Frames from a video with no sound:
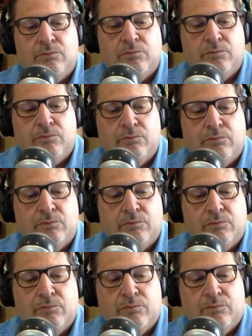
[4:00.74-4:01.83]

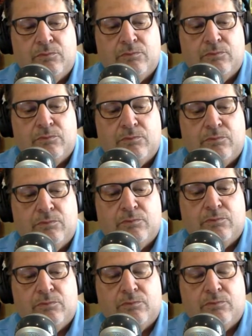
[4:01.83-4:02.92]

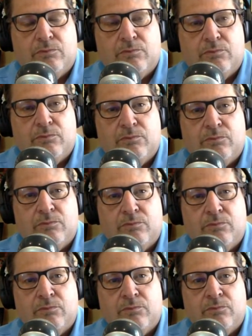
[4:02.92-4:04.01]

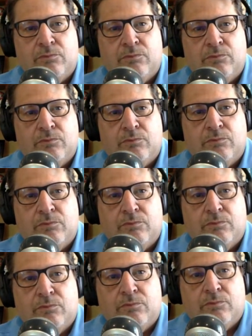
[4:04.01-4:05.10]

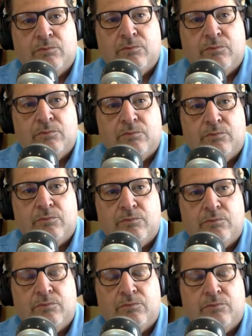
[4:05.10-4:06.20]

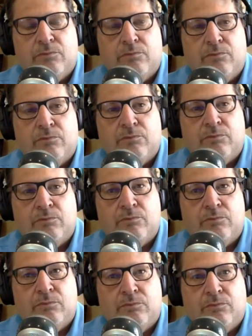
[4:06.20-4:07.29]

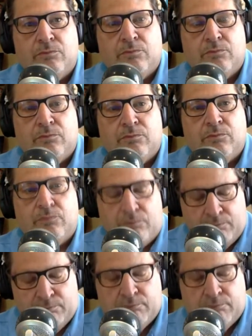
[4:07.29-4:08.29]
No words are spoken by the person on screen.